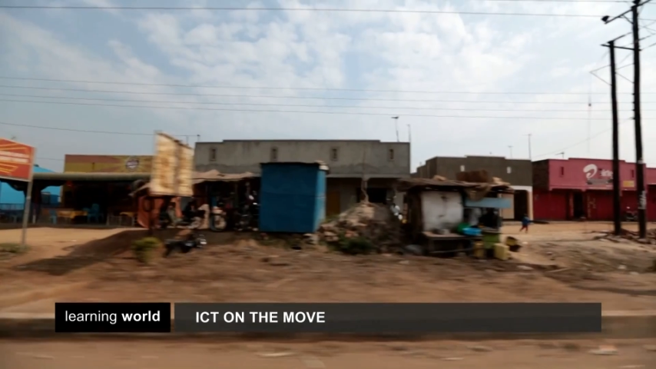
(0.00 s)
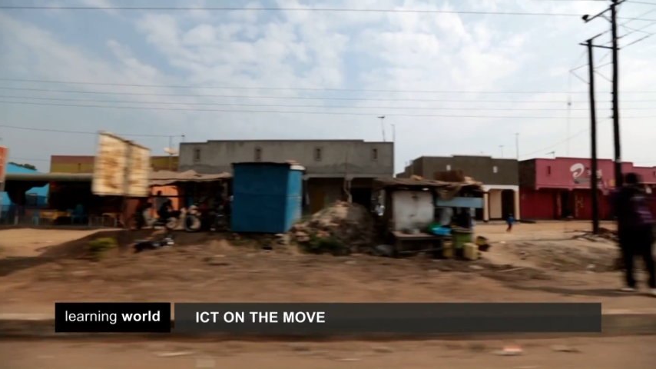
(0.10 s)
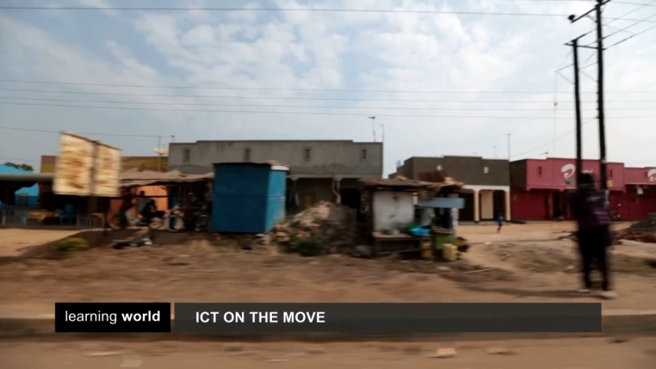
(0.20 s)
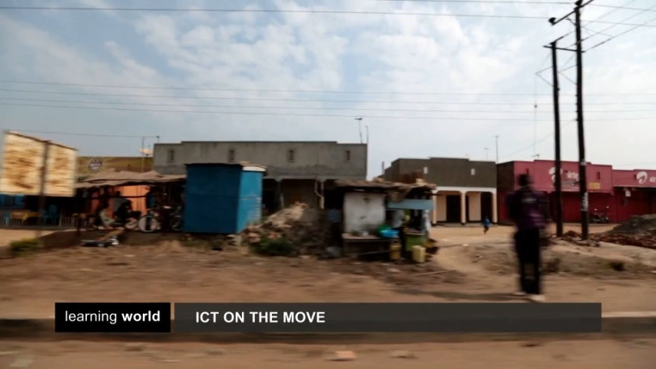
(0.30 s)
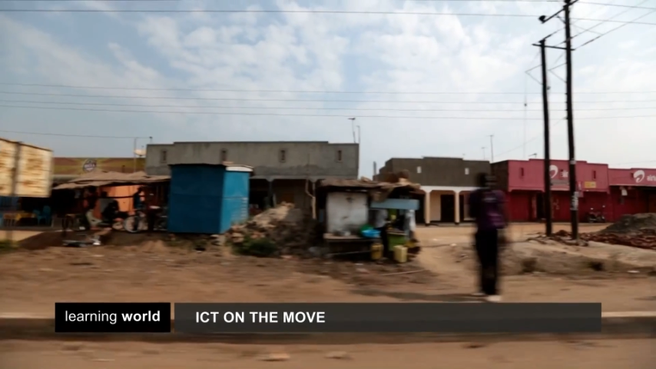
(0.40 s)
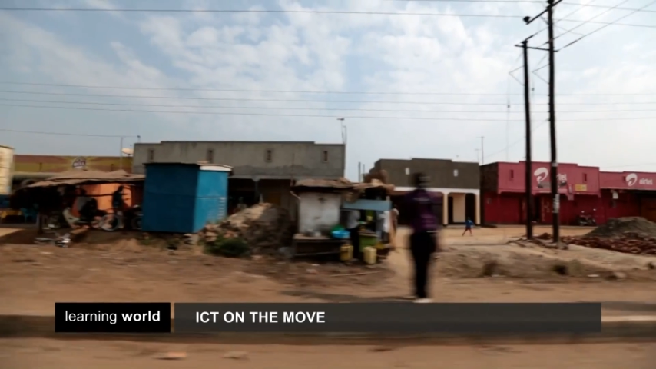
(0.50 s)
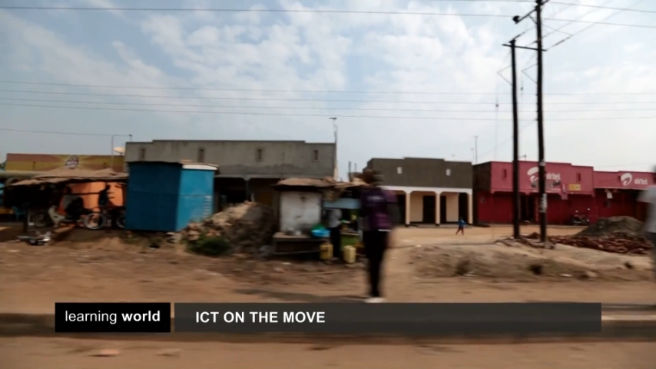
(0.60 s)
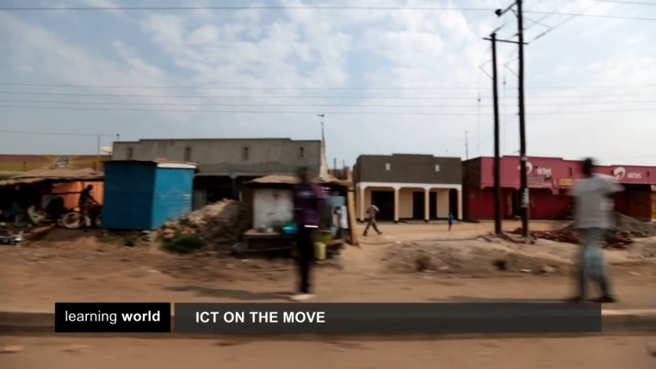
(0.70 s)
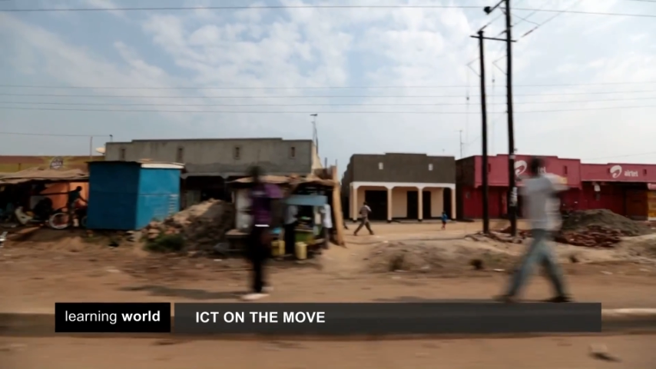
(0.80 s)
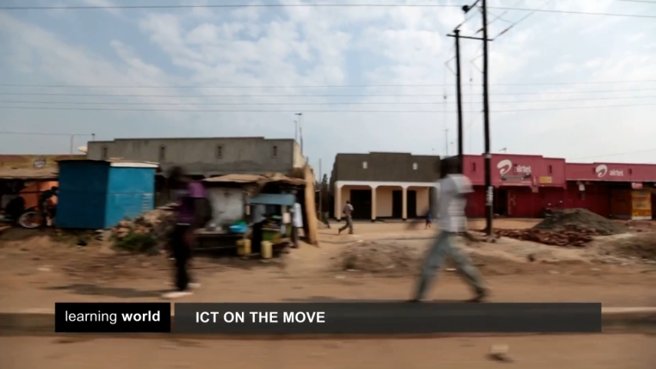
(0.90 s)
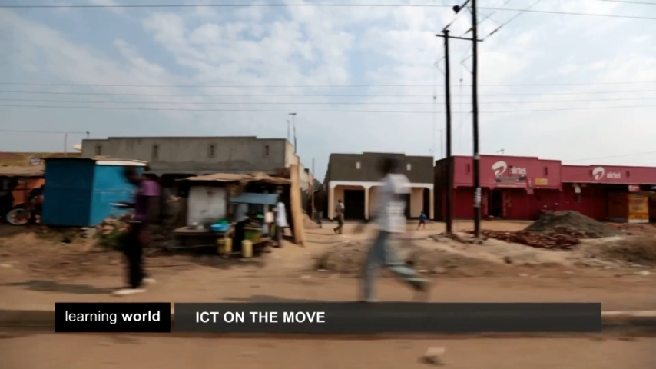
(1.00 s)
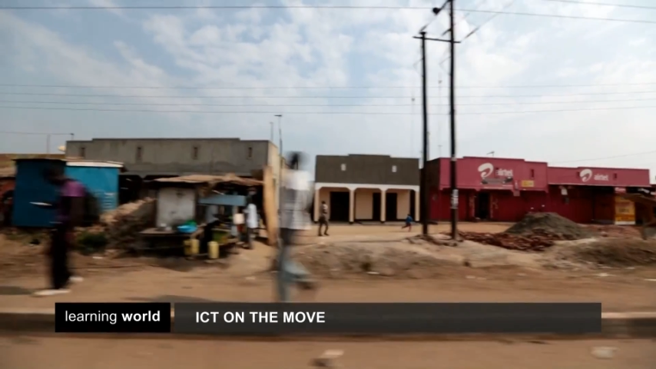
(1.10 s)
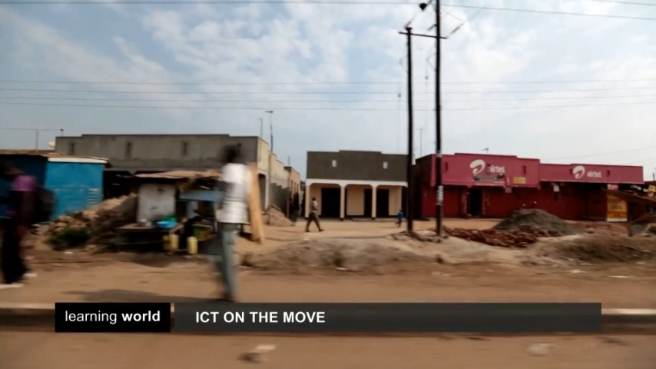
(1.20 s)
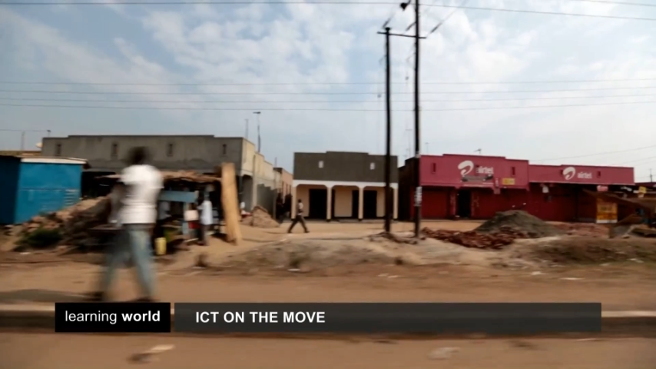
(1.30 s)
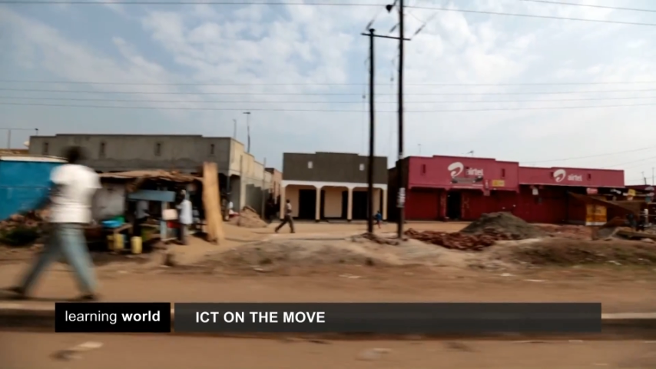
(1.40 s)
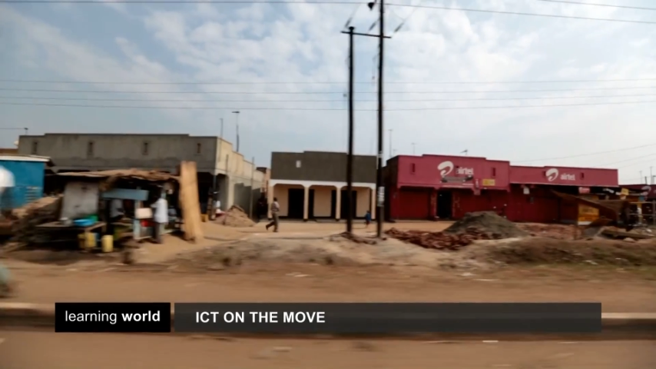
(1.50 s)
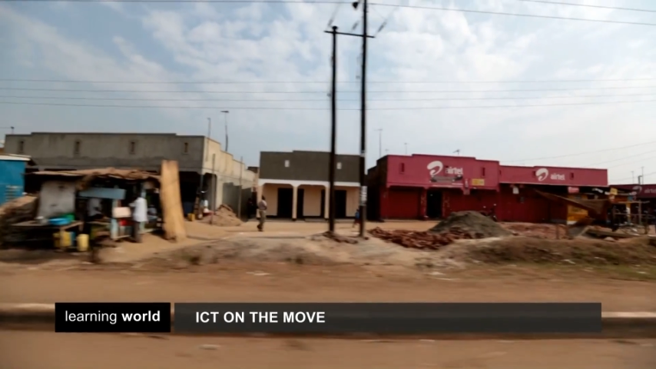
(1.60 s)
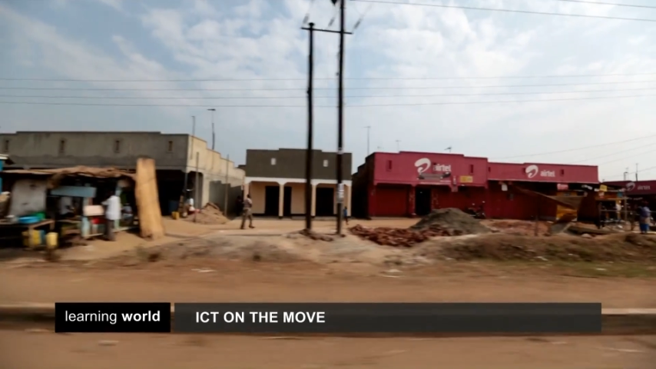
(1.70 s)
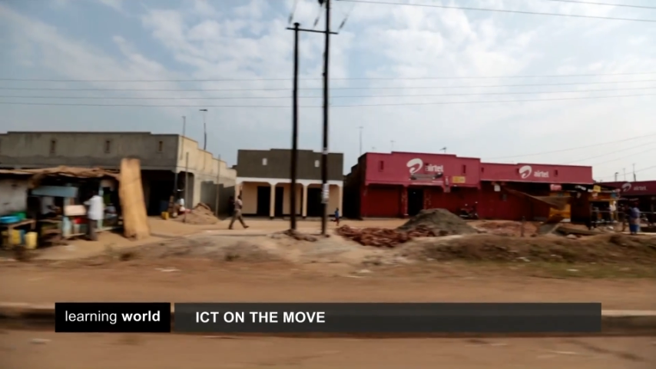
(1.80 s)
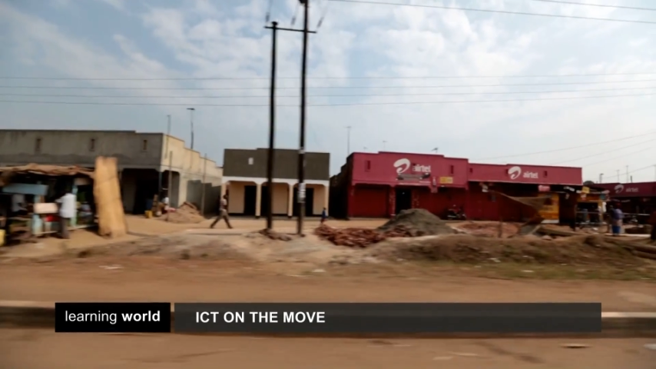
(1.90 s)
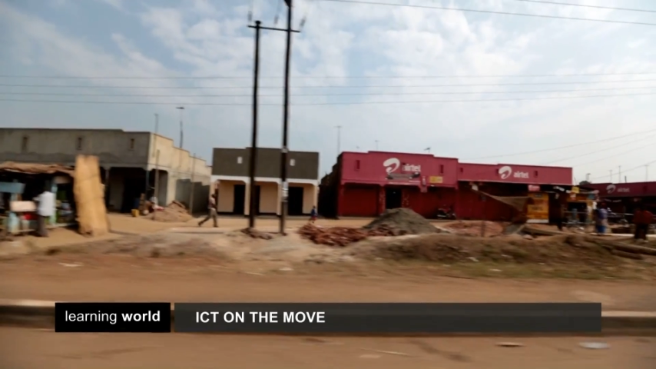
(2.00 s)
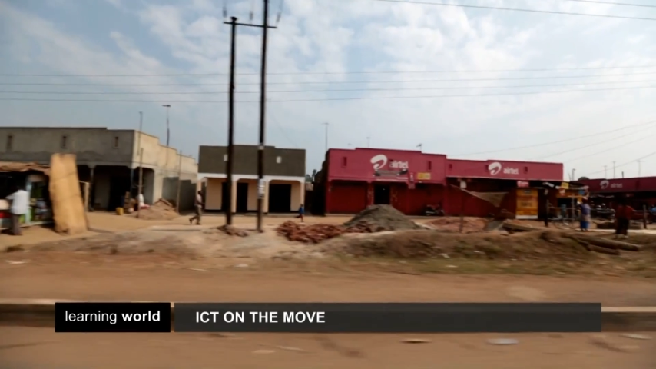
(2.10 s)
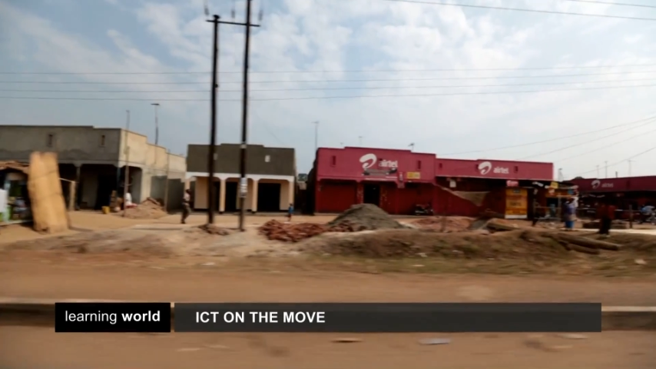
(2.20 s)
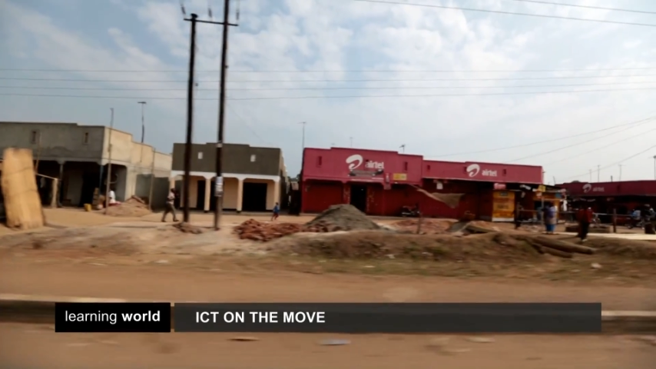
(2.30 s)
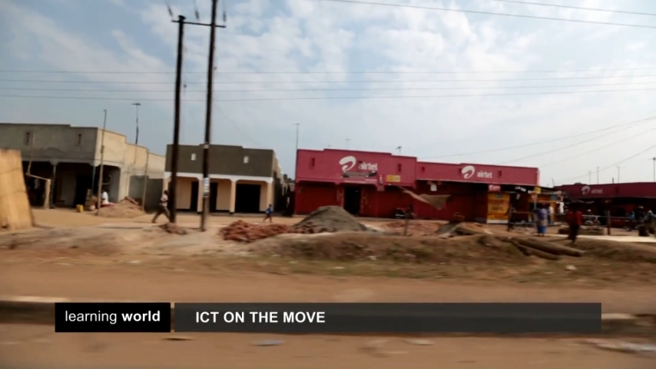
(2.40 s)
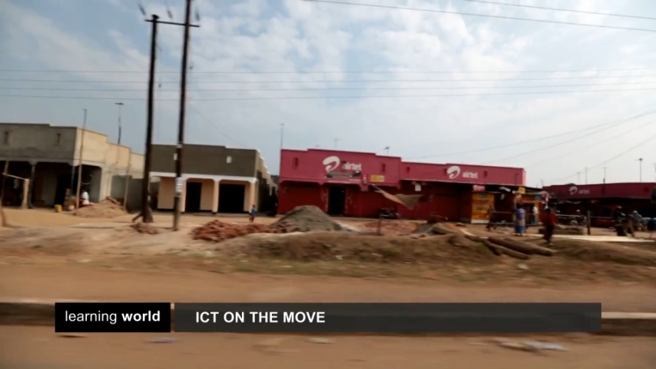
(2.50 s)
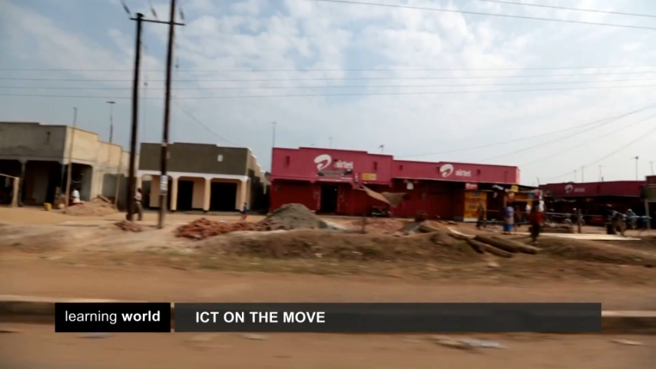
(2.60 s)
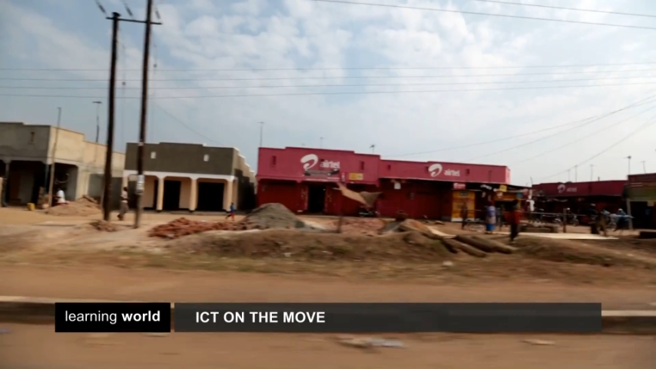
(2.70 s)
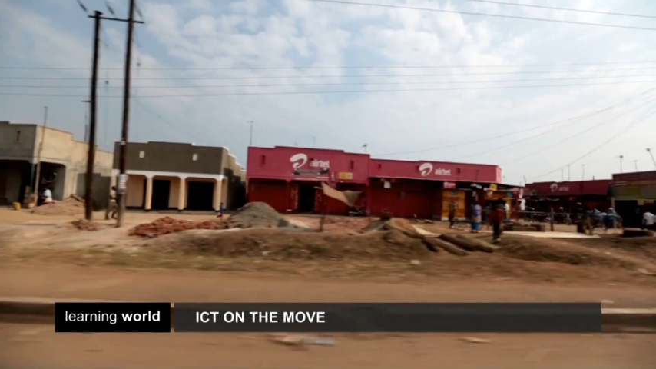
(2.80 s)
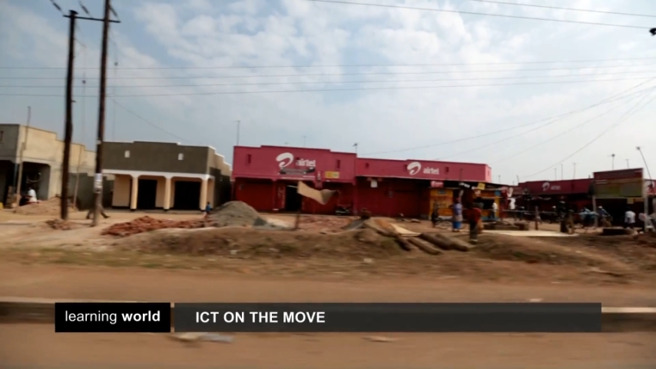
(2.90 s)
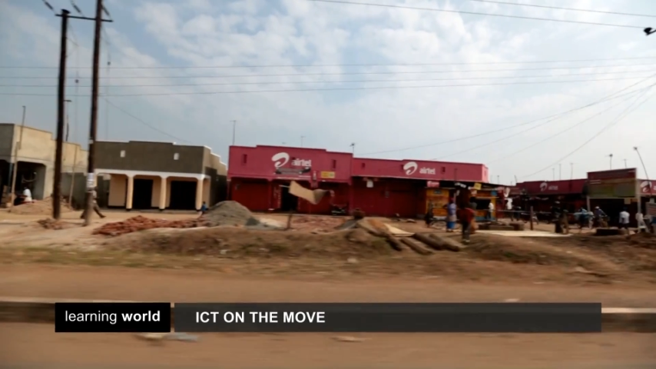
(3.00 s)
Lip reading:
[unreadable: no face in view]